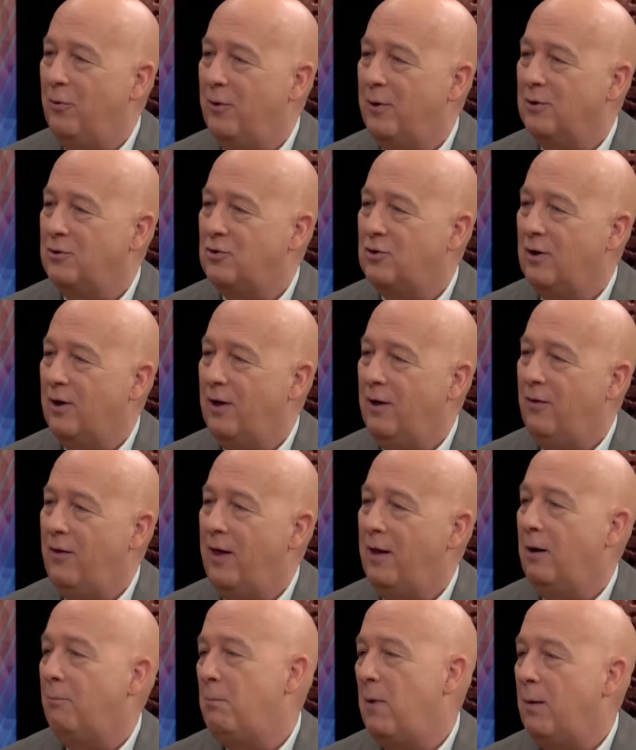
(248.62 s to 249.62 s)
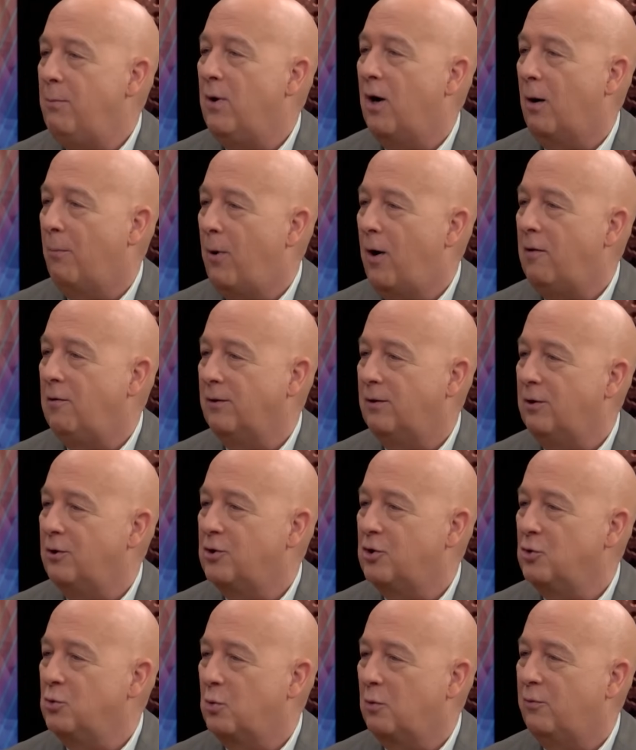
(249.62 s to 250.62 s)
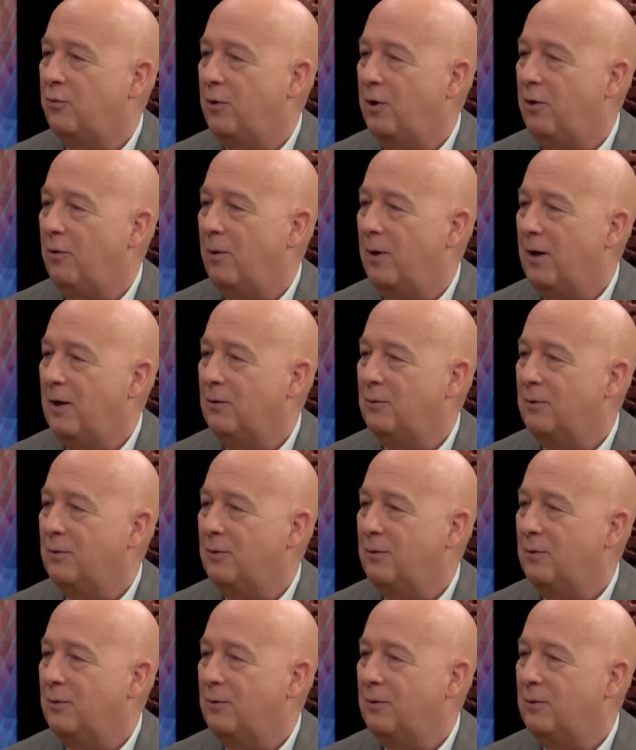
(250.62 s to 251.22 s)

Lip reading: this, and then maybe our politicians will figure it out.